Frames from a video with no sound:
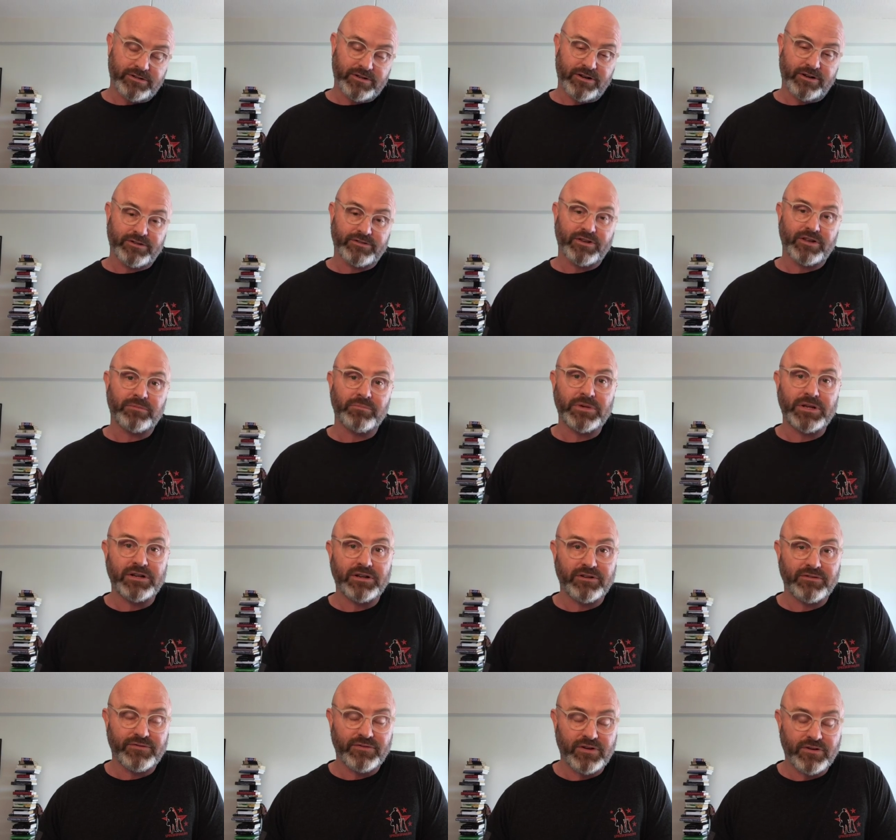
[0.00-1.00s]
dogs like Mina
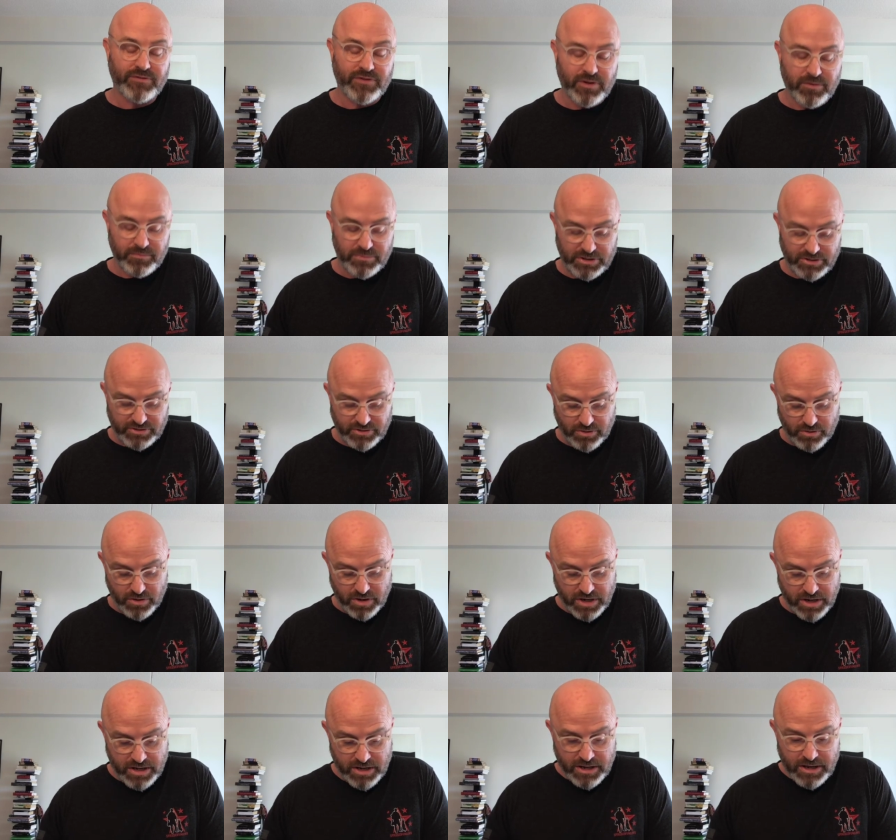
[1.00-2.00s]
have, have helped me. So
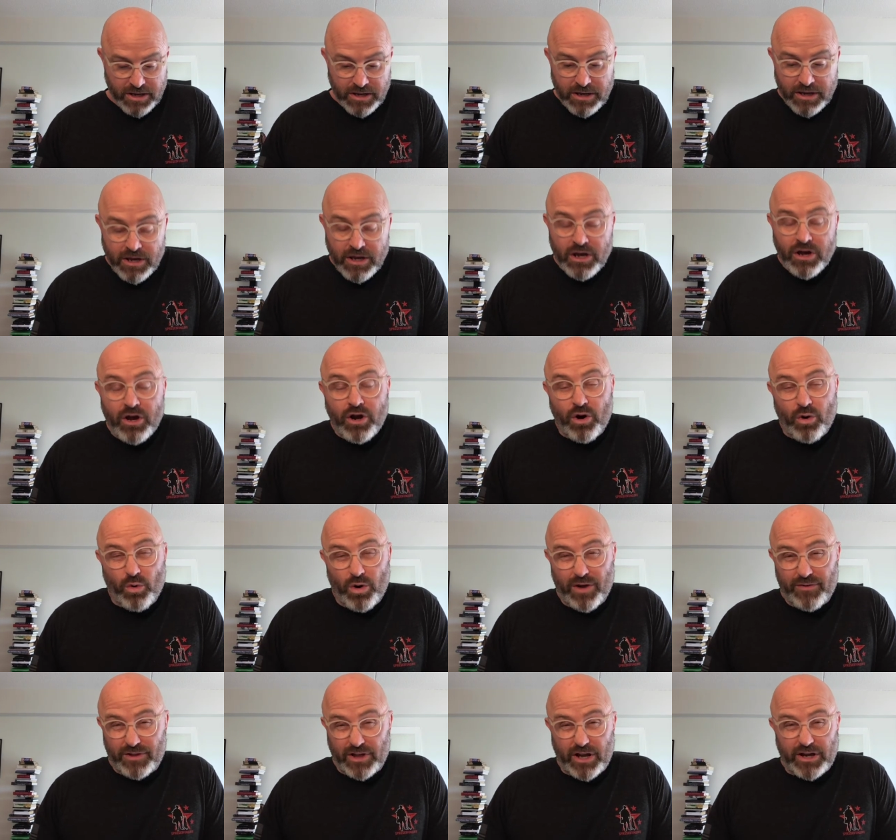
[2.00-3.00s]
we
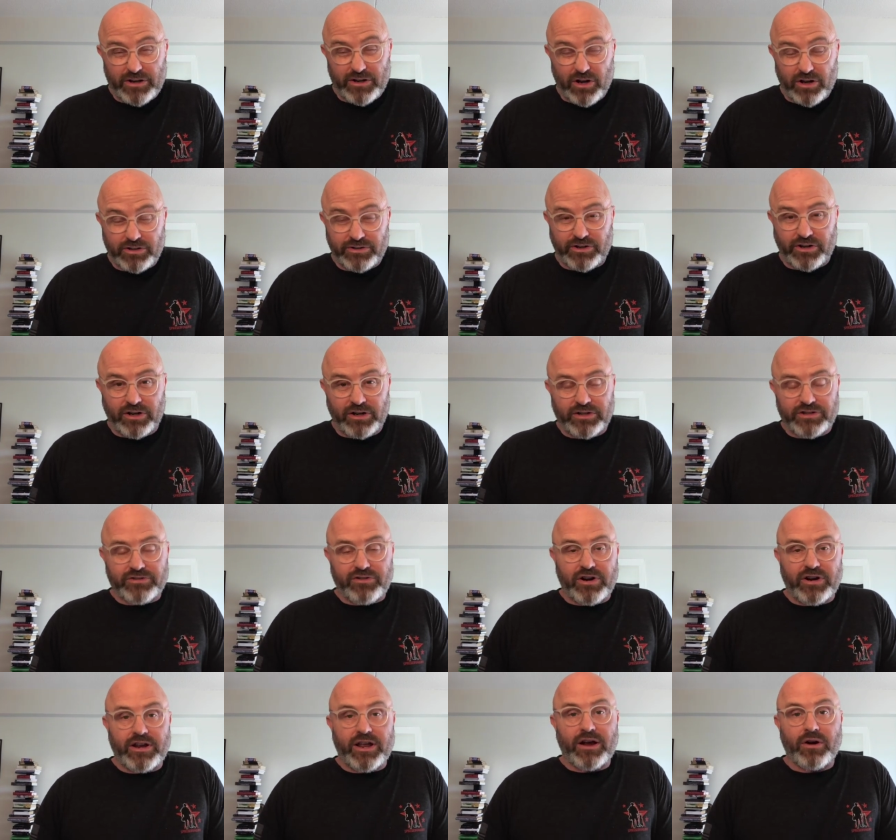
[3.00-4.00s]
have a lot of dogs on our list
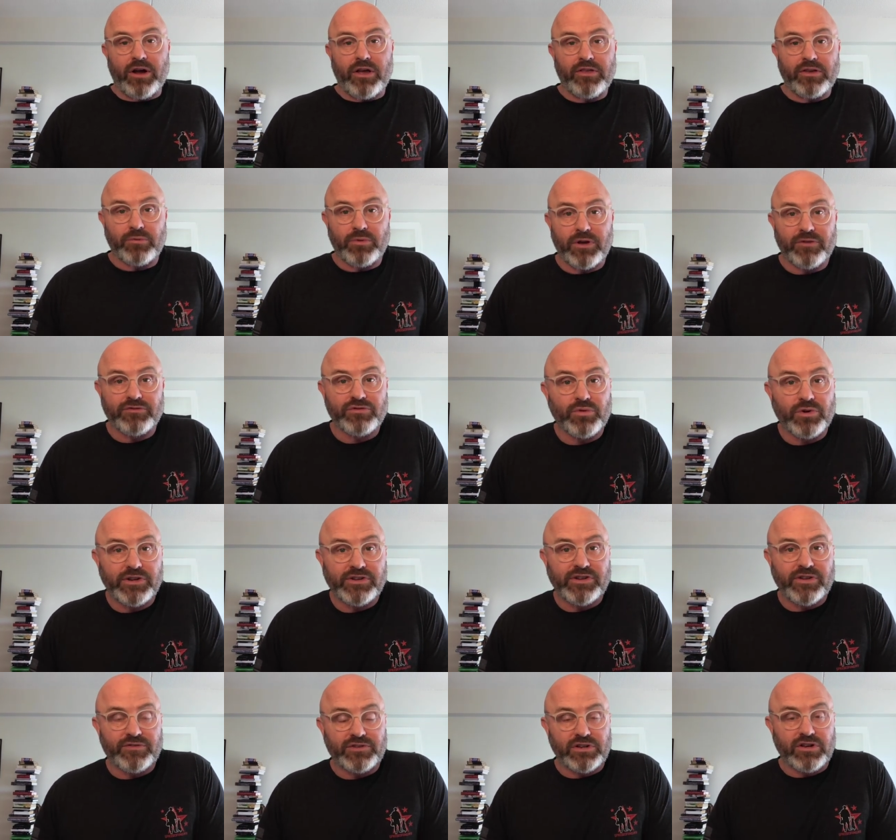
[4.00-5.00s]
right now. I think we have
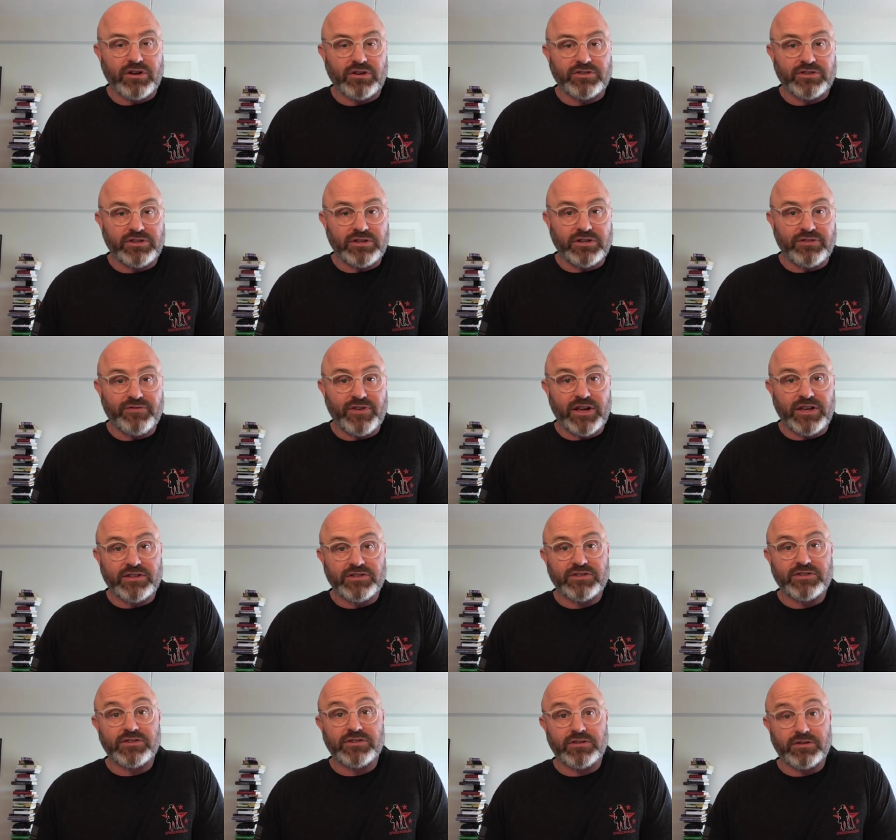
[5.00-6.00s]
27 dogs that need
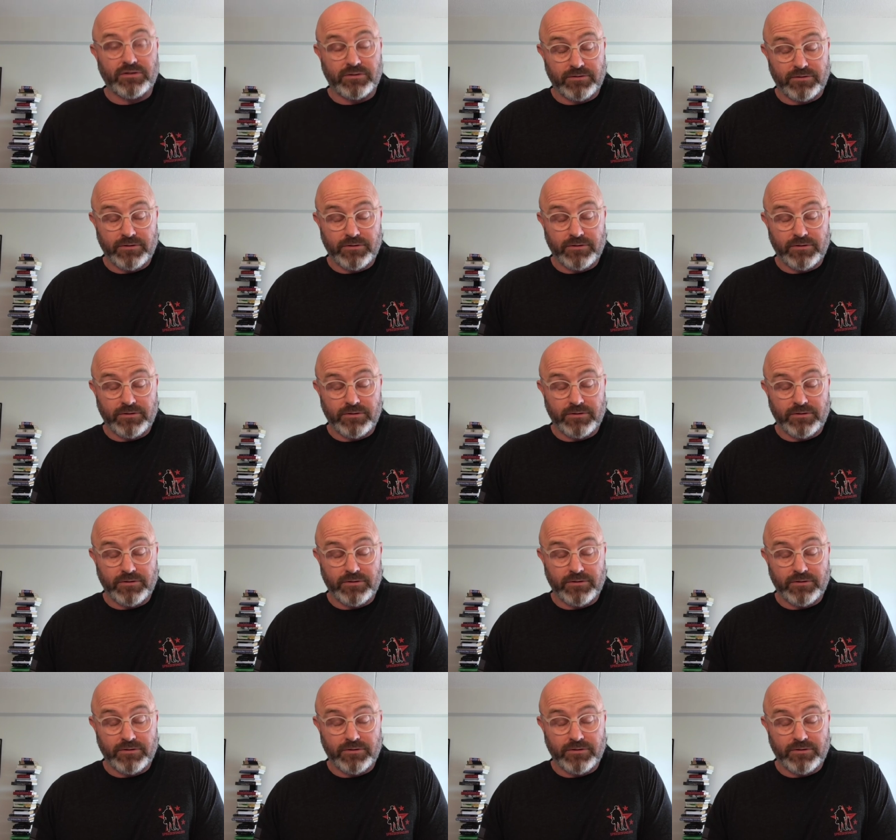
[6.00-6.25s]
vests.